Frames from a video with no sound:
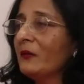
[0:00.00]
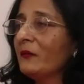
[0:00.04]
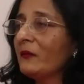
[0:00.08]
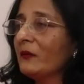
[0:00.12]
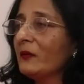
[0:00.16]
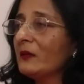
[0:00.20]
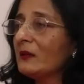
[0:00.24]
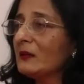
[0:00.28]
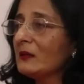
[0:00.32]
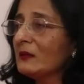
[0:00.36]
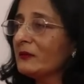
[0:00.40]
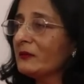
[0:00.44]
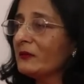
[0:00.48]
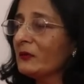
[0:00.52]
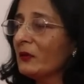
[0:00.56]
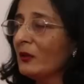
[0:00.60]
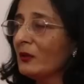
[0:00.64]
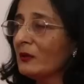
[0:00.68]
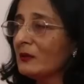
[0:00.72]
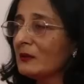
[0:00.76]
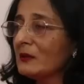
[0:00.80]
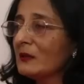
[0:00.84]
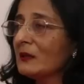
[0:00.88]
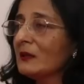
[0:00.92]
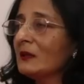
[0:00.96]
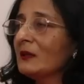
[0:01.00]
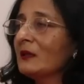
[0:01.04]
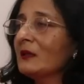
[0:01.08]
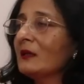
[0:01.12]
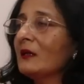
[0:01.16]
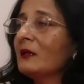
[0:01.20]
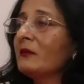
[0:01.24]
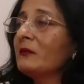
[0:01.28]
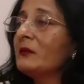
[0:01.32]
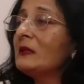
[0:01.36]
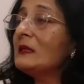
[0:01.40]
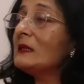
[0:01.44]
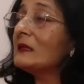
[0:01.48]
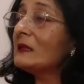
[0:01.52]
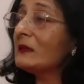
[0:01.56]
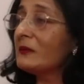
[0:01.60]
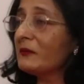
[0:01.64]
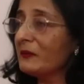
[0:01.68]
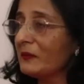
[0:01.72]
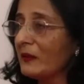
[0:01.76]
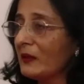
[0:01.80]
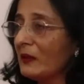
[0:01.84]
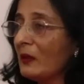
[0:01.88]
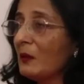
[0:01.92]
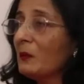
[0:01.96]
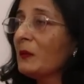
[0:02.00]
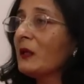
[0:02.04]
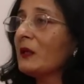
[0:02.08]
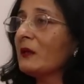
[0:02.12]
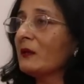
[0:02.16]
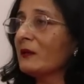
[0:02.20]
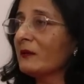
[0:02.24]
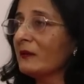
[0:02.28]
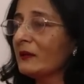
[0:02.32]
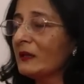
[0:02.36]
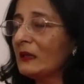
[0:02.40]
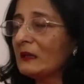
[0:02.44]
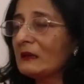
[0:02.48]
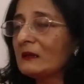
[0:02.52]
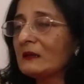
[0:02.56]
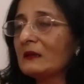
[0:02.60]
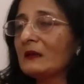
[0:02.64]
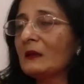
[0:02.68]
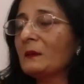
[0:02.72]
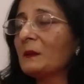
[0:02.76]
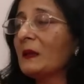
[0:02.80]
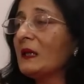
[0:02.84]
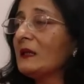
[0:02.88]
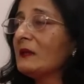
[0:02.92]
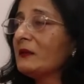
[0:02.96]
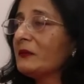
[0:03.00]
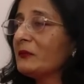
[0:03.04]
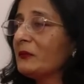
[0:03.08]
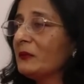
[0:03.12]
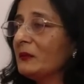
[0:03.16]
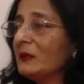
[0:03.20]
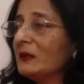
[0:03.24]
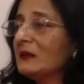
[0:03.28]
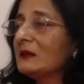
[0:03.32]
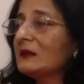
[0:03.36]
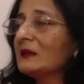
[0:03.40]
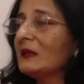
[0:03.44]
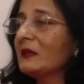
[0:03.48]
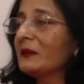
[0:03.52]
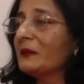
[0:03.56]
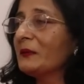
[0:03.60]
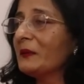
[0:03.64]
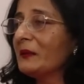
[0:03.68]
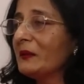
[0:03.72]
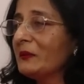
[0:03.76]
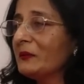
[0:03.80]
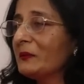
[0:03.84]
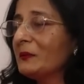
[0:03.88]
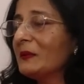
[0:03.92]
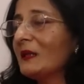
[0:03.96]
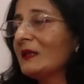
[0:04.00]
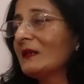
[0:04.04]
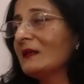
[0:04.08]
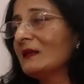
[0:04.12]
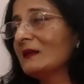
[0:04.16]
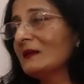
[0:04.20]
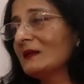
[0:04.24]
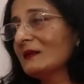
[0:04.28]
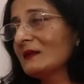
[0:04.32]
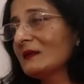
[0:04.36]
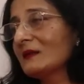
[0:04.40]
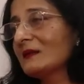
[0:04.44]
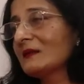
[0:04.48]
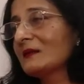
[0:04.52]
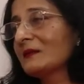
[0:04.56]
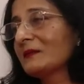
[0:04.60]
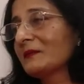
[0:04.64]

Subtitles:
So it is not a recent phenomenon that Nepali students are going to Bangladesh.